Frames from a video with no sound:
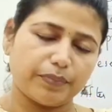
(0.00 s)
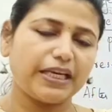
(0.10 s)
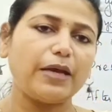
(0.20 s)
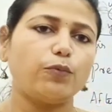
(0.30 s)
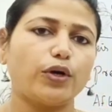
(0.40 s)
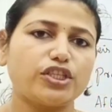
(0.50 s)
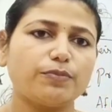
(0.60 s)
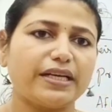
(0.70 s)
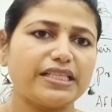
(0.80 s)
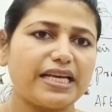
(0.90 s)
Keep watching
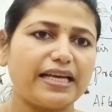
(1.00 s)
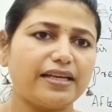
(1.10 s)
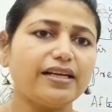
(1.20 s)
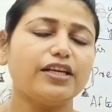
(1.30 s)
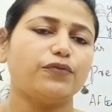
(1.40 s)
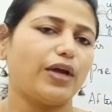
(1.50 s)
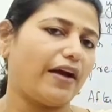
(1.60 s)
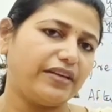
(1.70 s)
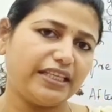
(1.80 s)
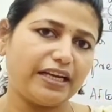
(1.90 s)
my channel. If you
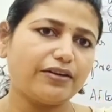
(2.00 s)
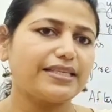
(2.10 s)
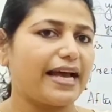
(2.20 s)
have any doubts,